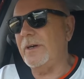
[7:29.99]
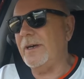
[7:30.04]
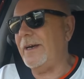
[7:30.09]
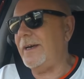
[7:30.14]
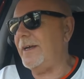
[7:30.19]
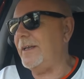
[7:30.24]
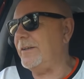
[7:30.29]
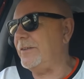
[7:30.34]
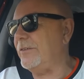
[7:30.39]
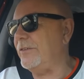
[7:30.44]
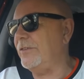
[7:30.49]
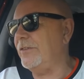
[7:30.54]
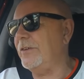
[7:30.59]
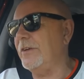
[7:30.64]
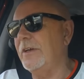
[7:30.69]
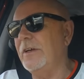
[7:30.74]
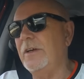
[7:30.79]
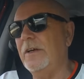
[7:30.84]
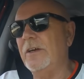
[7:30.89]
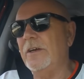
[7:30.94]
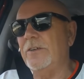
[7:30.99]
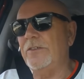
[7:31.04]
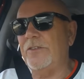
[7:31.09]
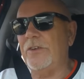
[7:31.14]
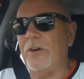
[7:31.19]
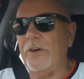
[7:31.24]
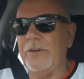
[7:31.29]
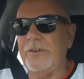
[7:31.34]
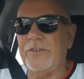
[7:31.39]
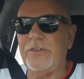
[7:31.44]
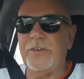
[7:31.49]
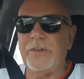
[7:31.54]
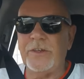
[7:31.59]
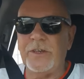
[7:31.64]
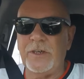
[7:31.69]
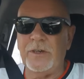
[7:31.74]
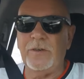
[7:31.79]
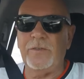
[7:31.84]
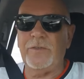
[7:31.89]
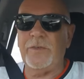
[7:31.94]
Hans, Thai to the
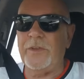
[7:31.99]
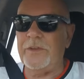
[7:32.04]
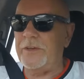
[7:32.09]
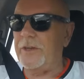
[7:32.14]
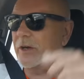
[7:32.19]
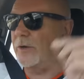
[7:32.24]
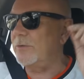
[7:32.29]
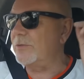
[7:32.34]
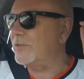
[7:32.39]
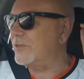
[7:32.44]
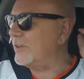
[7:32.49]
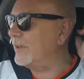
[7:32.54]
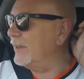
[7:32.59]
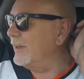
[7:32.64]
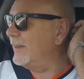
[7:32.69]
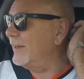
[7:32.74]
girl for the notes.